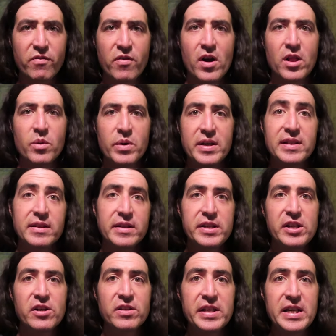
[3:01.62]
to follow it
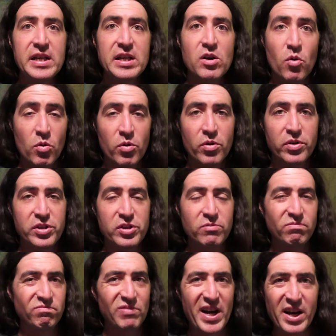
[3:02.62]
linearly or
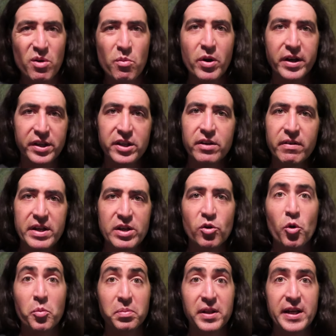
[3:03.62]
kind of want to curate
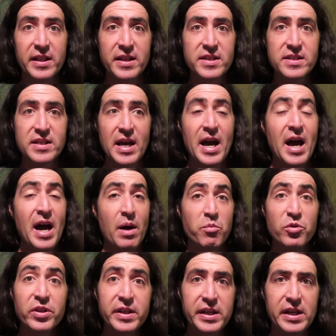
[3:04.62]
your own playlist,
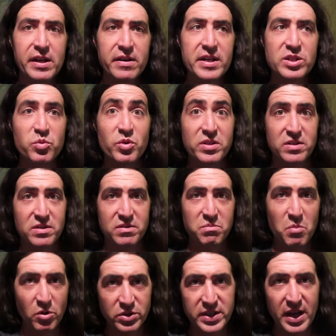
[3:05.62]
I'm really curious what's
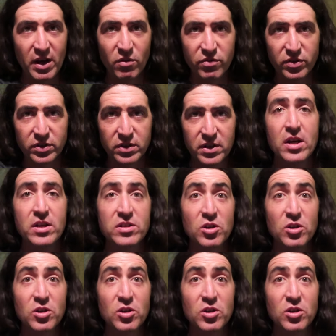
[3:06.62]
most helpful.